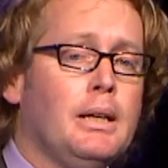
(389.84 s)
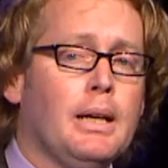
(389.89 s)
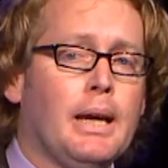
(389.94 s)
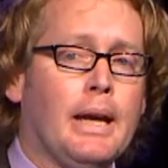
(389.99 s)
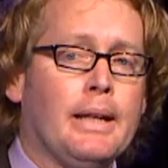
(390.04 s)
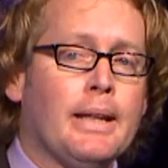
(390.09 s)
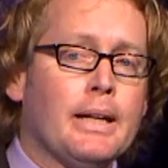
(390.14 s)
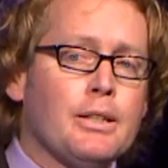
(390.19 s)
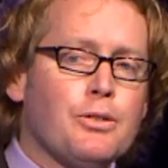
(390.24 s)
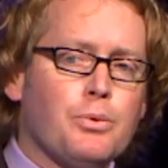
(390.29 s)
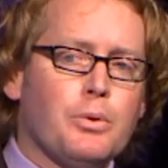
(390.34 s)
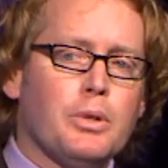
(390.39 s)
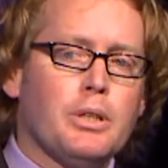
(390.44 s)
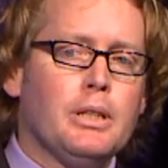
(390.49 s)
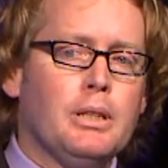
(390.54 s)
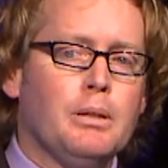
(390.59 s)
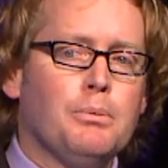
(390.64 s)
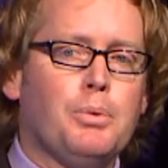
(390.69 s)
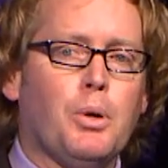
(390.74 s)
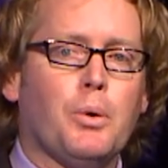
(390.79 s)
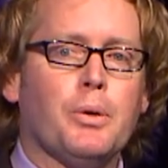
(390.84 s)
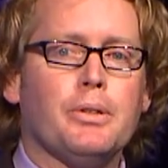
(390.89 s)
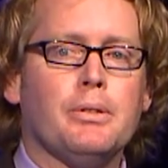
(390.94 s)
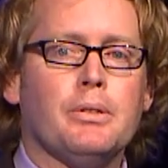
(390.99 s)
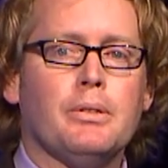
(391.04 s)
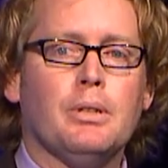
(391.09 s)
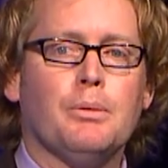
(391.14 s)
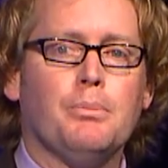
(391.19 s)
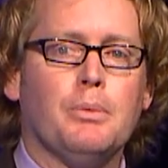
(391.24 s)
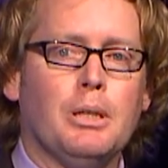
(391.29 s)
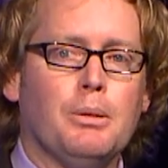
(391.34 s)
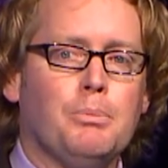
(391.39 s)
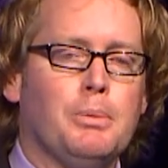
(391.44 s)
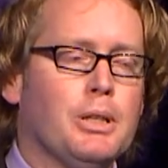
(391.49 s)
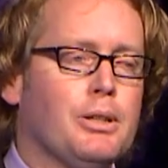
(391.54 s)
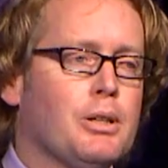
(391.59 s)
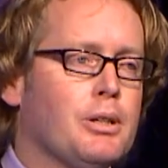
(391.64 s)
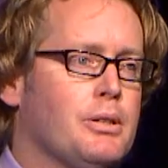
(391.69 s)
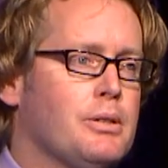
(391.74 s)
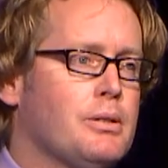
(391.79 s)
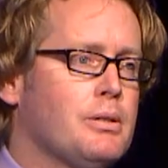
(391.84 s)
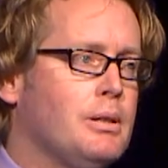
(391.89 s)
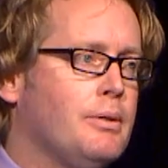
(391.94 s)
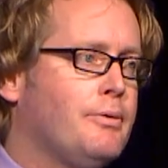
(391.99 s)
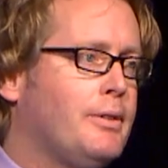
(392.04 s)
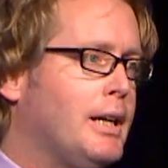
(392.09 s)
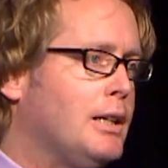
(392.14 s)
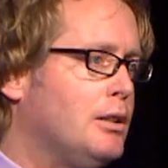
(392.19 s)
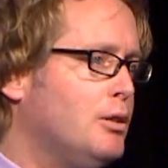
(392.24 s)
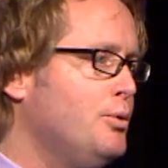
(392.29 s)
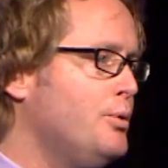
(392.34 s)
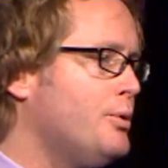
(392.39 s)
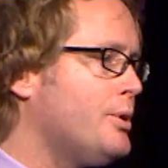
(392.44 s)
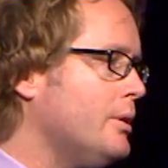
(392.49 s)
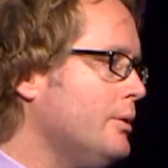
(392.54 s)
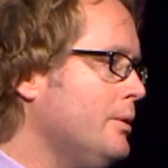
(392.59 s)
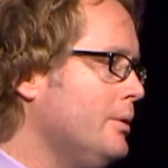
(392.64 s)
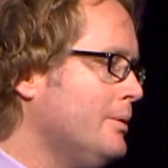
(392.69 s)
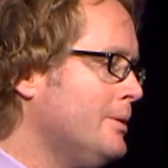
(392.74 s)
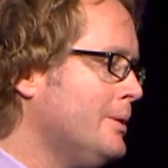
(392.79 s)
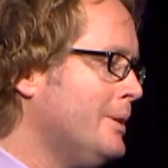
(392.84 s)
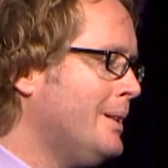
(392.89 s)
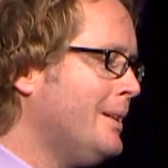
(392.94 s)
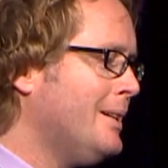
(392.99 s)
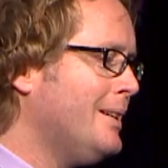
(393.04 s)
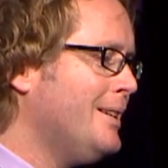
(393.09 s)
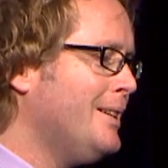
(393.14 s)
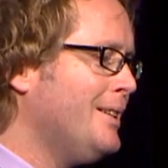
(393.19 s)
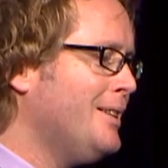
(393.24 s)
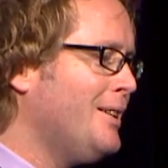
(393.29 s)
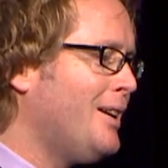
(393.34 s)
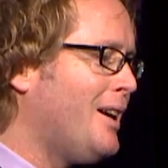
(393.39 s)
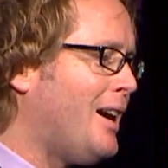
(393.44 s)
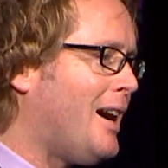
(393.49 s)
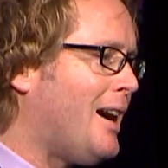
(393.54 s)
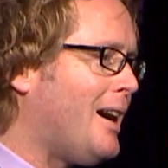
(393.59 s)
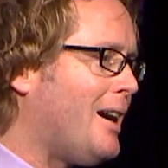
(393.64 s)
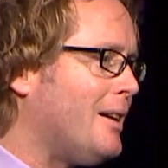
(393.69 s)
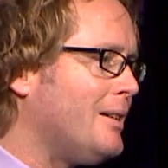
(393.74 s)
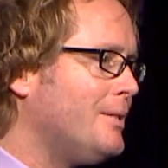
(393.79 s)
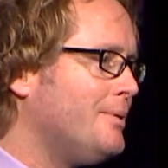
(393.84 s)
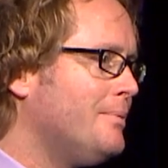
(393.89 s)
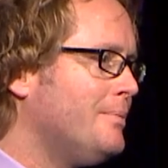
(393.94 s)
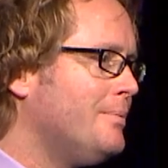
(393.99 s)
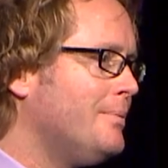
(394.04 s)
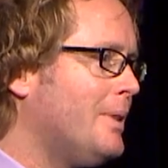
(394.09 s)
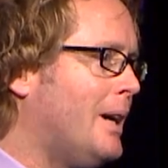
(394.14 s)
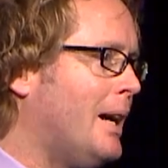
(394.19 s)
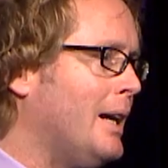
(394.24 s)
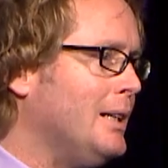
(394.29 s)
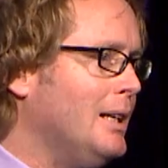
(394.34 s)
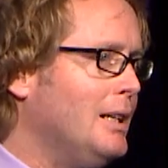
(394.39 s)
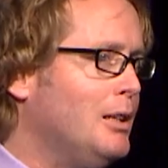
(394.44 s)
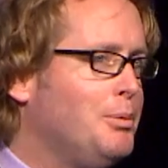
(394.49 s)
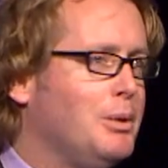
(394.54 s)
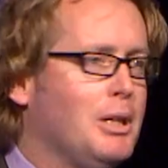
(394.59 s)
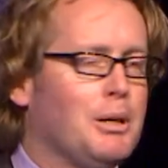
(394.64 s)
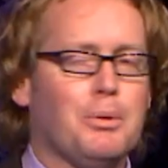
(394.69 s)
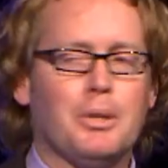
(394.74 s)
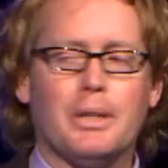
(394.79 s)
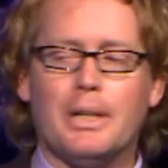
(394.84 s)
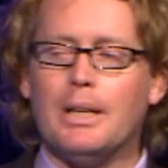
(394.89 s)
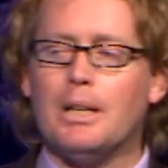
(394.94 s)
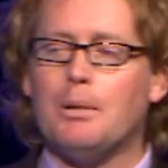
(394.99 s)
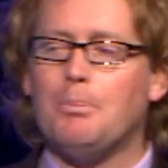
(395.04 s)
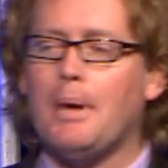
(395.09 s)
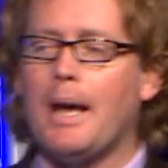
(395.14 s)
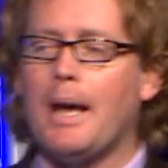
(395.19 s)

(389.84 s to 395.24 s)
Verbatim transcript: And that's really important to me because if I lose it, uh, I need to be able to get it